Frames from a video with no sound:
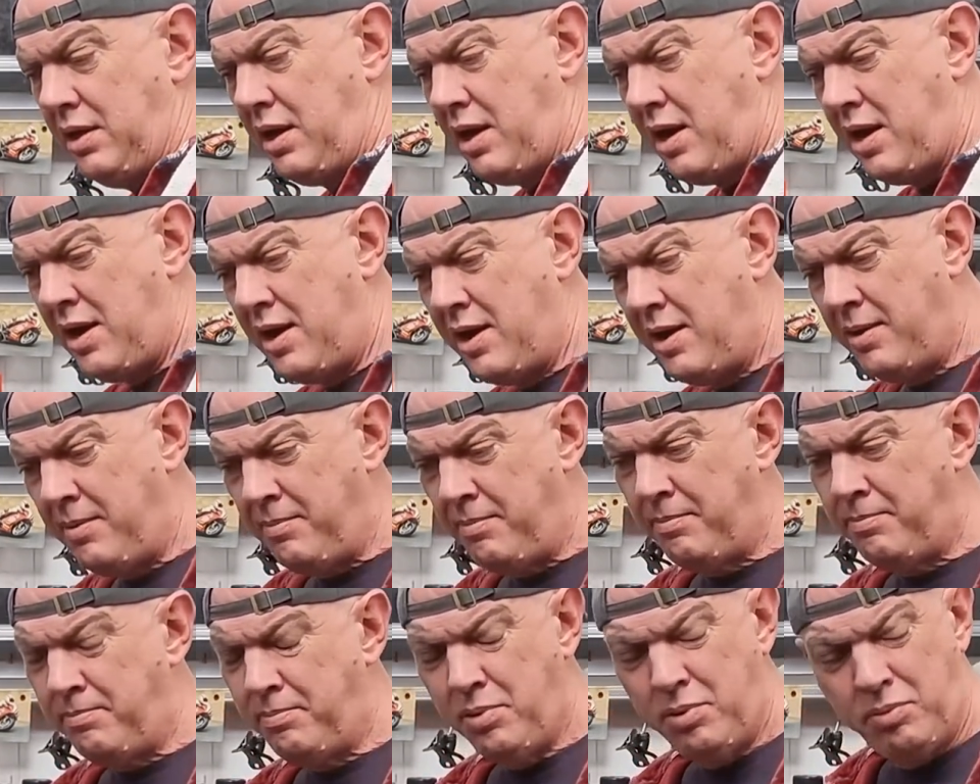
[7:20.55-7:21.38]

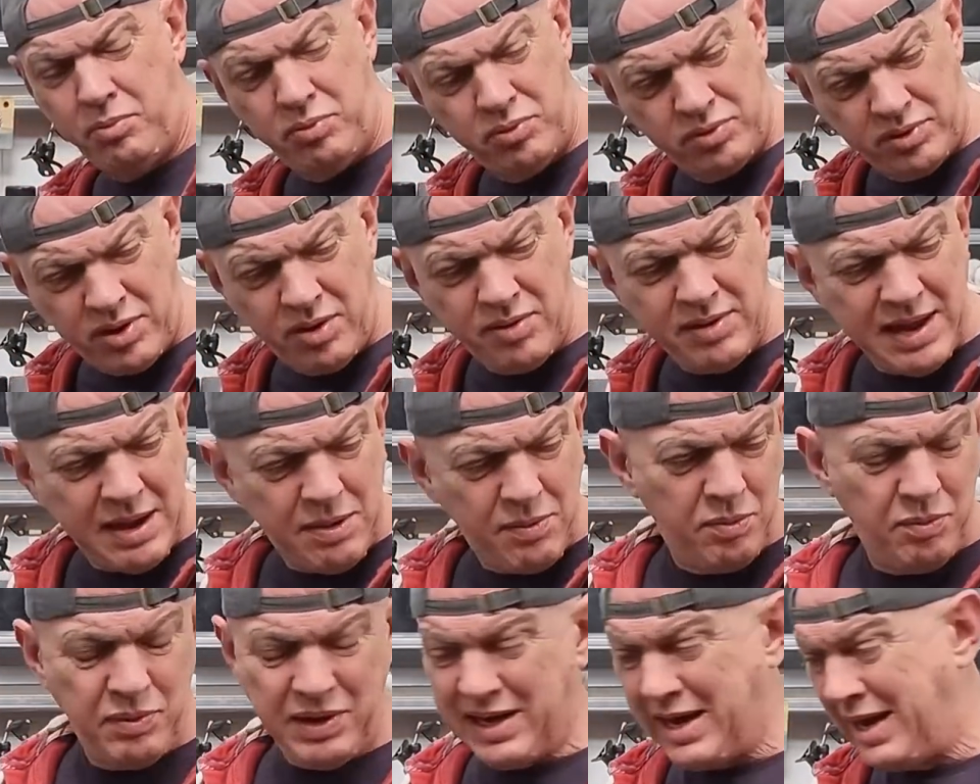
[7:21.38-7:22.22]
but we'll do that
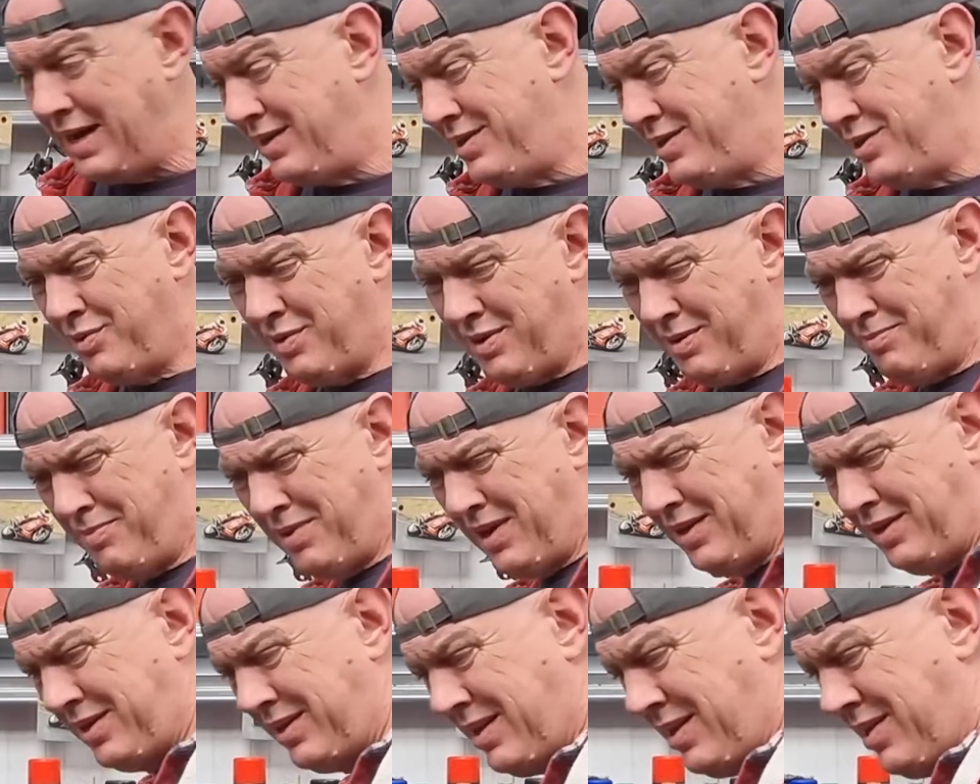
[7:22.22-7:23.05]
when we get to it,
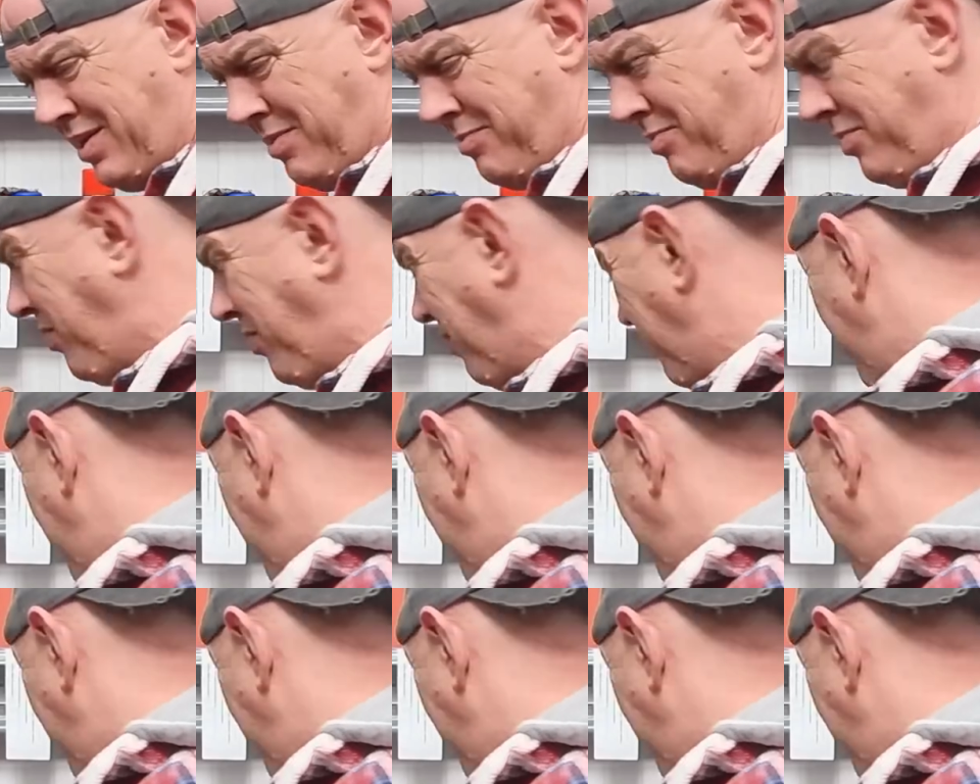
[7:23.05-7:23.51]
basically. I'm not